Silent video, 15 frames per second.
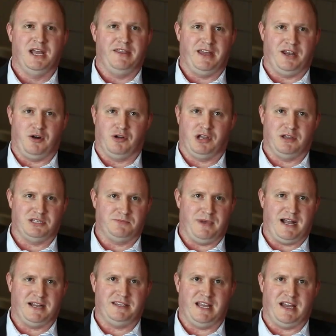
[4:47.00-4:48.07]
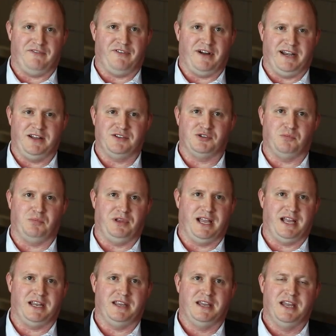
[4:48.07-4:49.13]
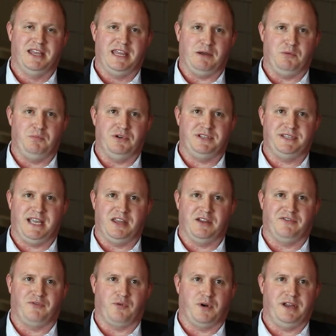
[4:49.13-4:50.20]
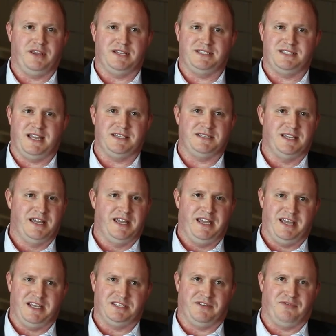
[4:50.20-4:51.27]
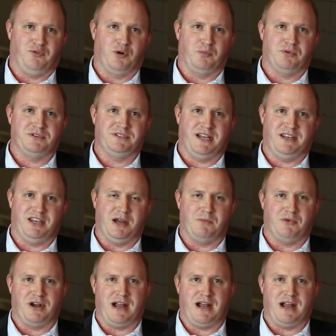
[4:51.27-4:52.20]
That all comes back to that financial plan that we put together for you that says, is the 4% number